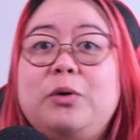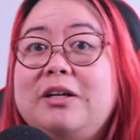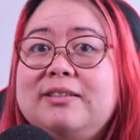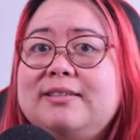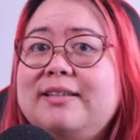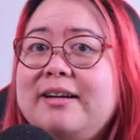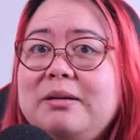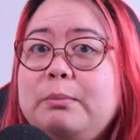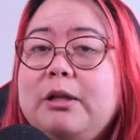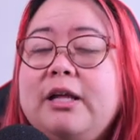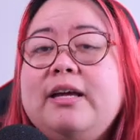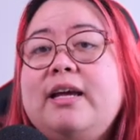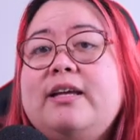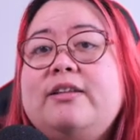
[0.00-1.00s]
Well, it's not a
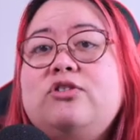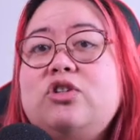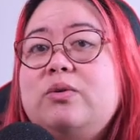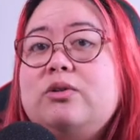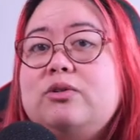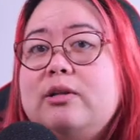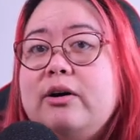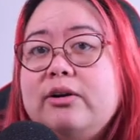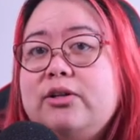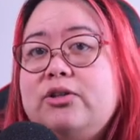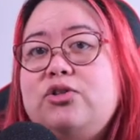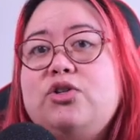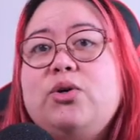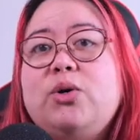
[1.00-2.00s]
plugin, so as long
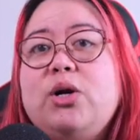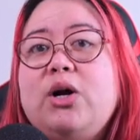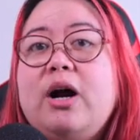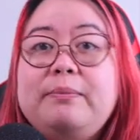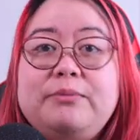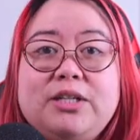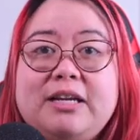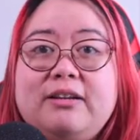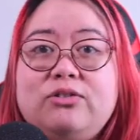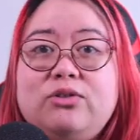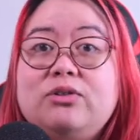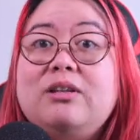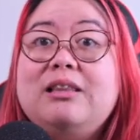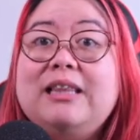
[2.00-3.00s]
as you're
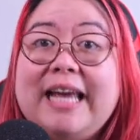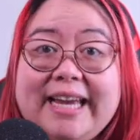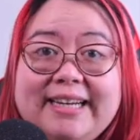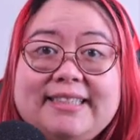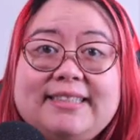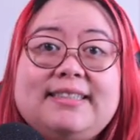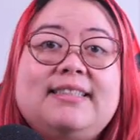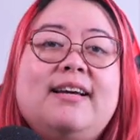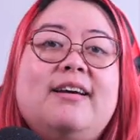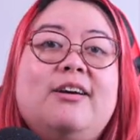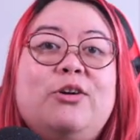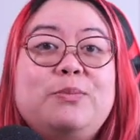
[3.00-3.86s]
updated to the latest